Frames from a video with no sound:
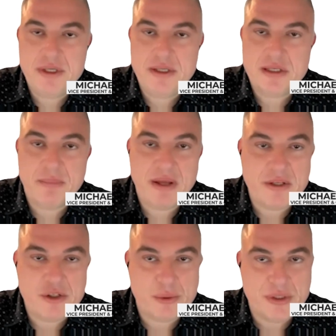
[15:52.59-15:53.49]
in some
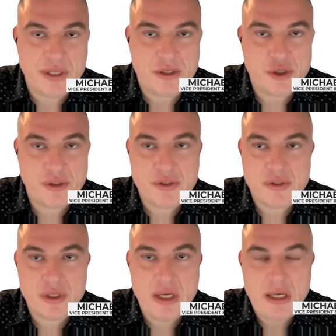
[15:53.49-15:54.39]
other jurisdictions,